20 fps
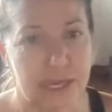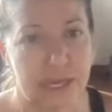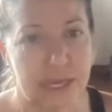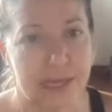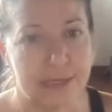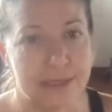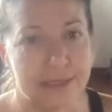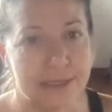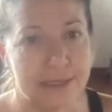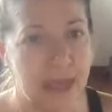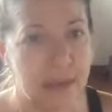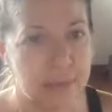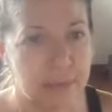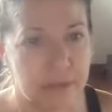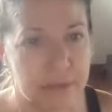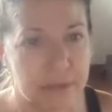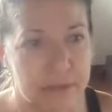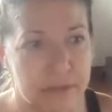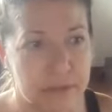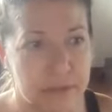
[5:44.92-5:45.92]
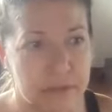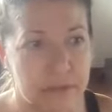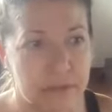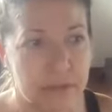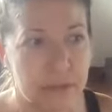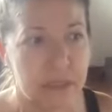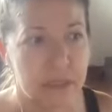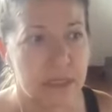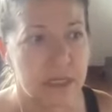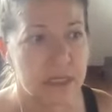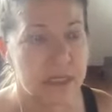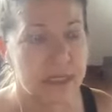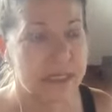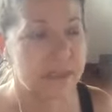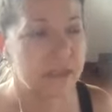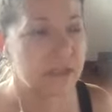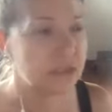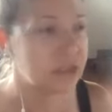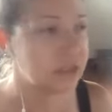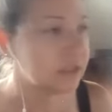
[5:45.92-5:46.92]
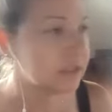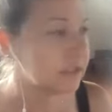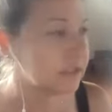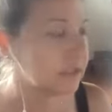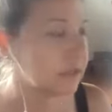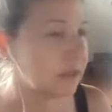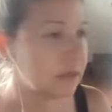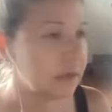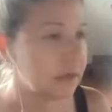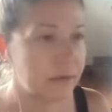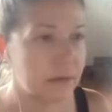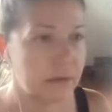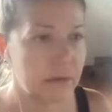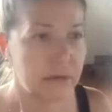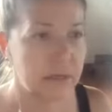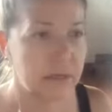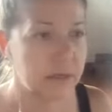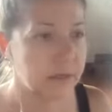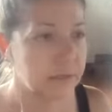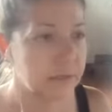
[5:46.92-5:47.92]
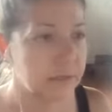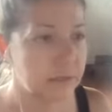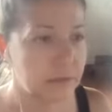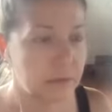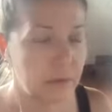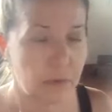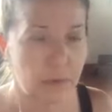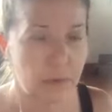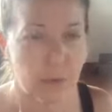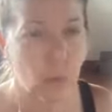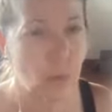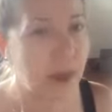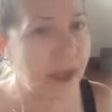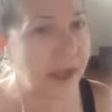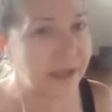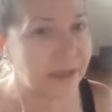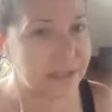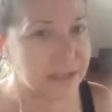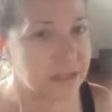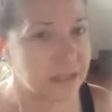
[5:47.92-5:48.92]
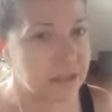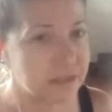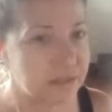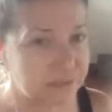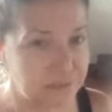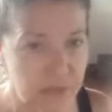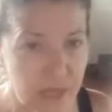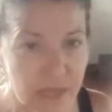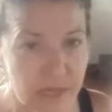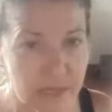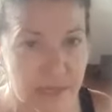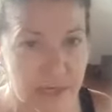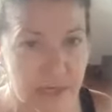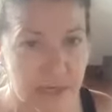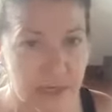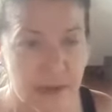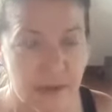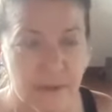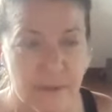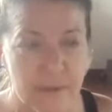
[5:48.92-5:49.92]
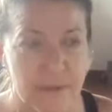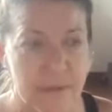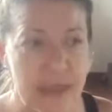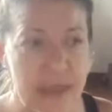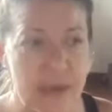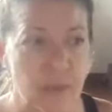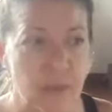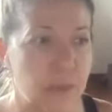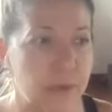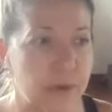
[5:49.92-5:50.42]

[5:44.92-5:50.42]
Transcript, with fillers: and chemicals is just, you know, going wild. It's just flooded, and